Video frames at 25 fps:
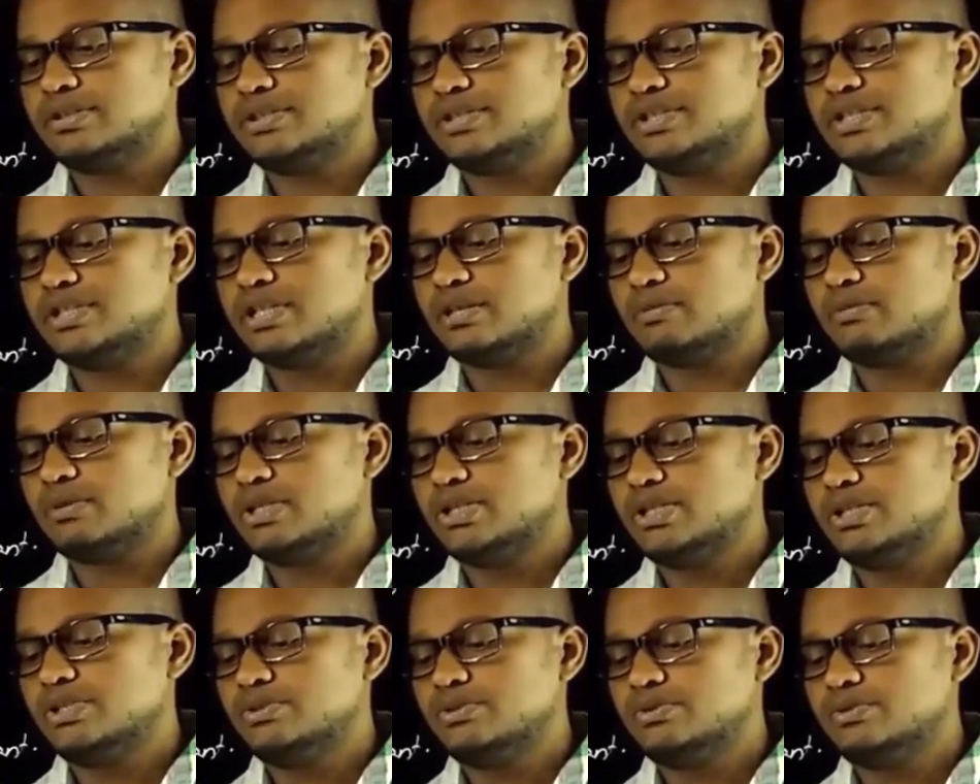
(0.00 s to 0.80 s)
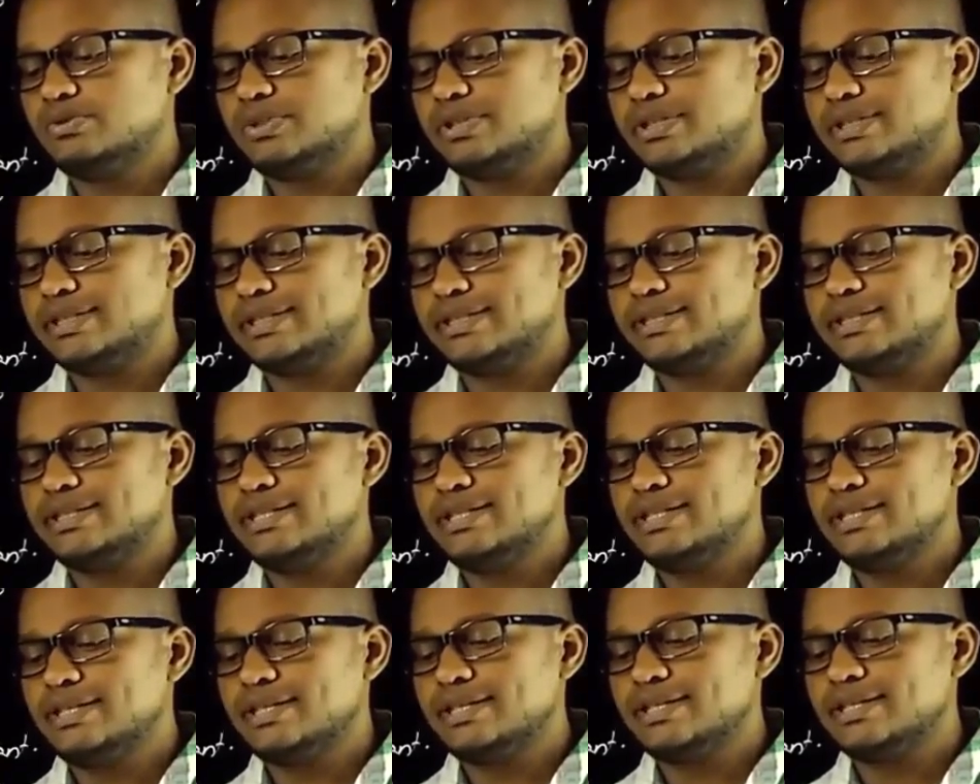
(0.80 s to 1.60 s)

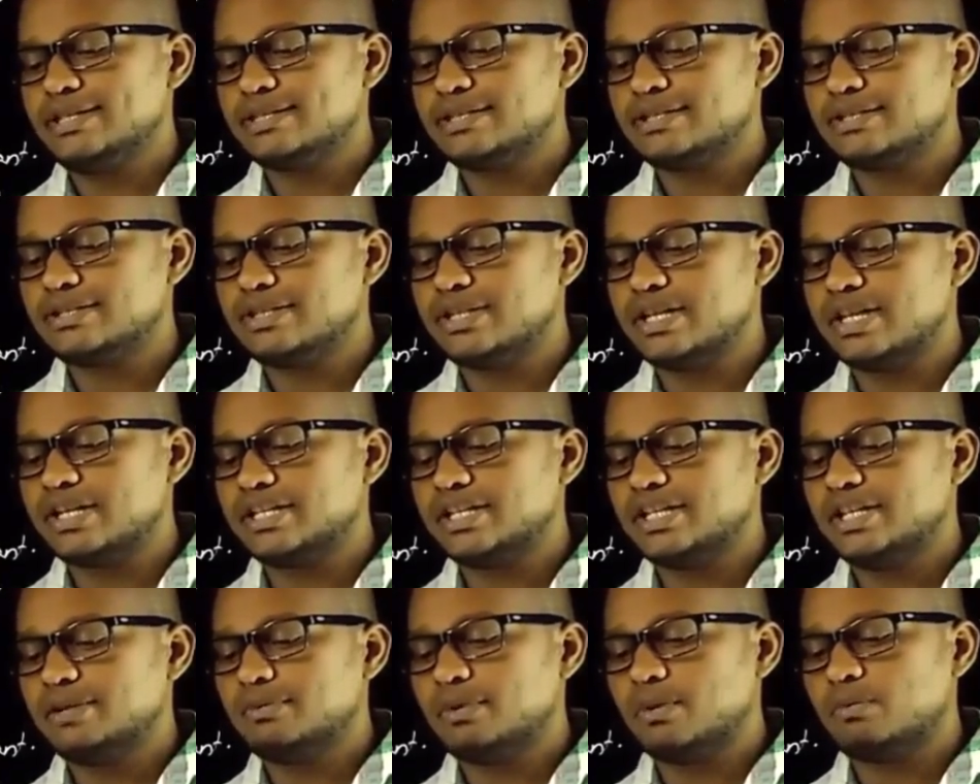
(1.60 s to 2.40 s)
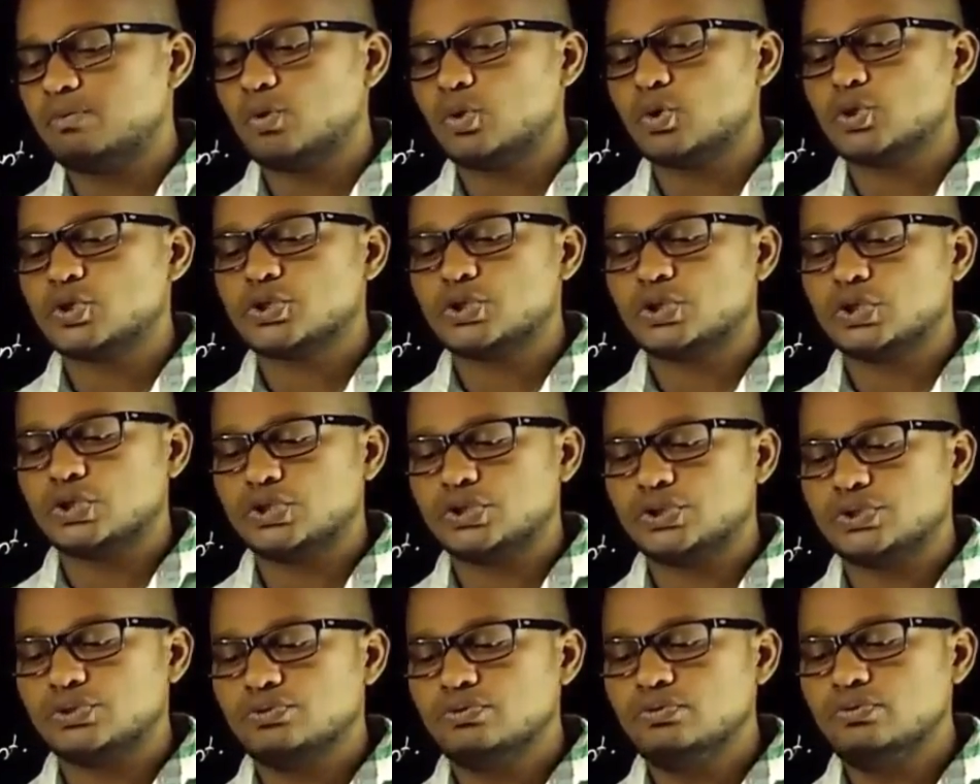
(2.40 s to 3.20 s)
WE is directly proportional
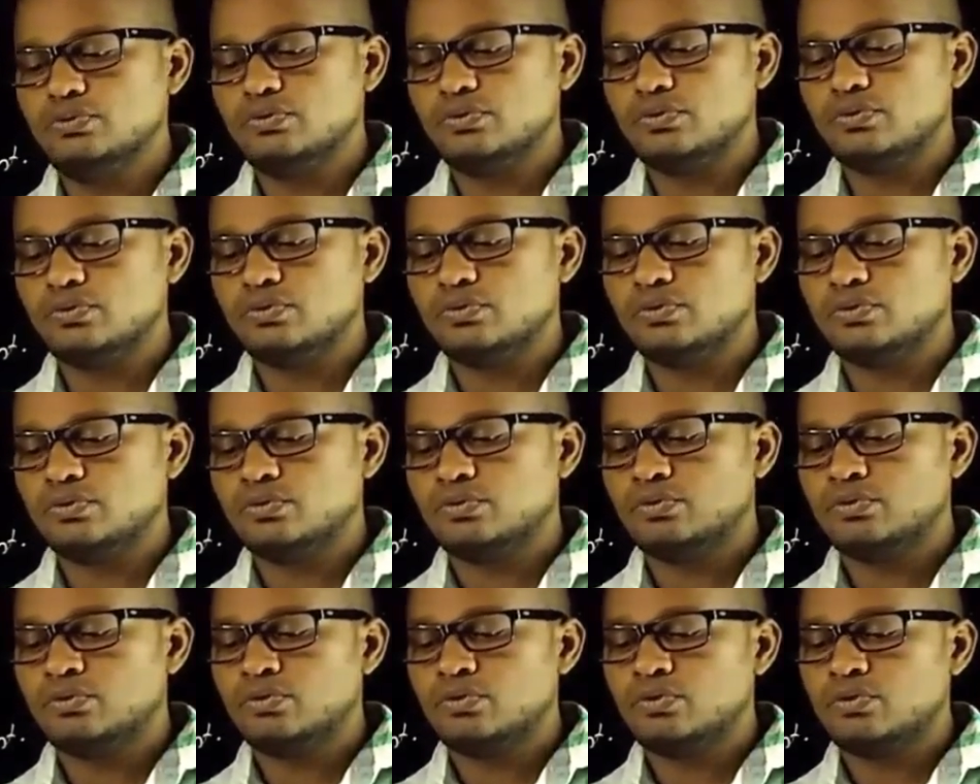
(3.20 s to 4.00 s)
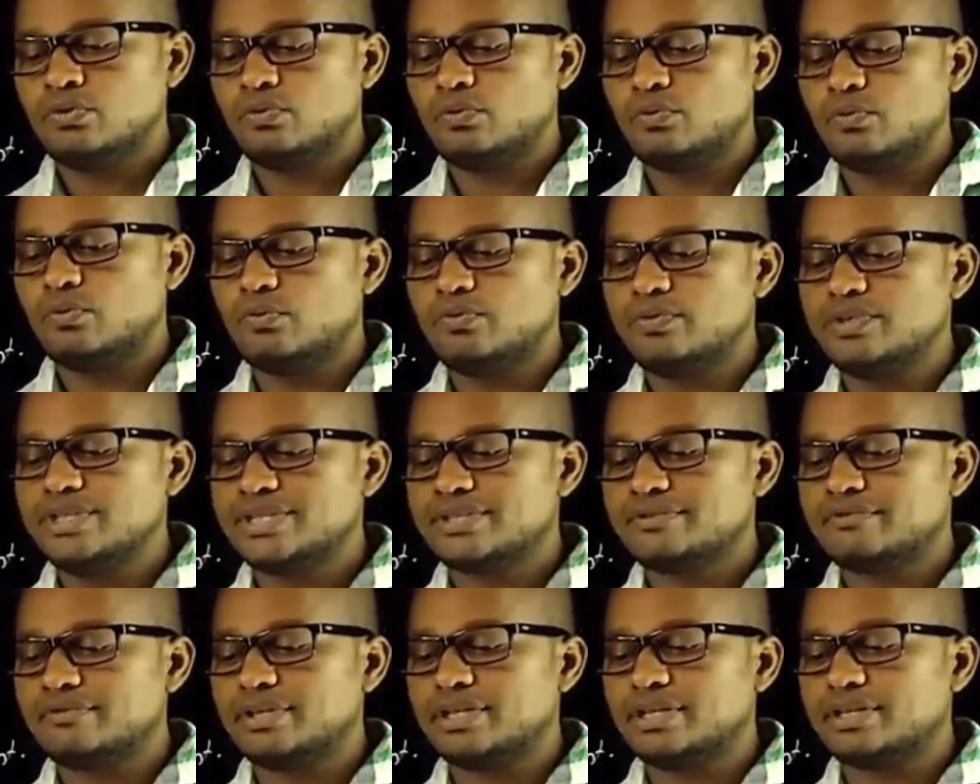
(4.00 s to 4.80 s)
to V
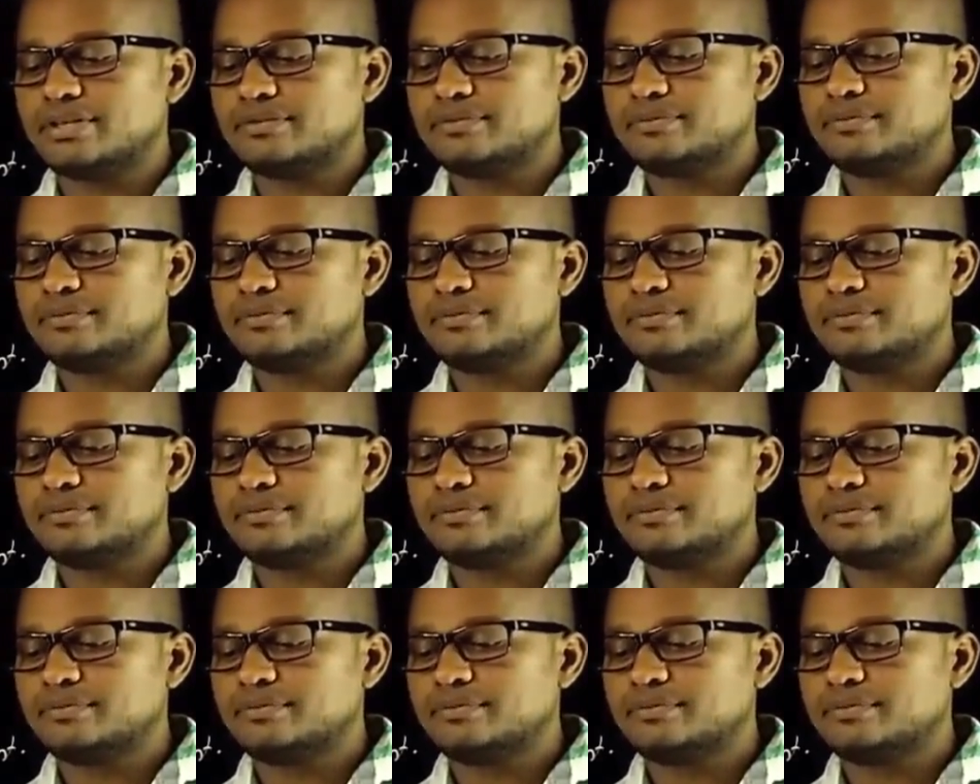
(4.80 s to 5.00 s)
square.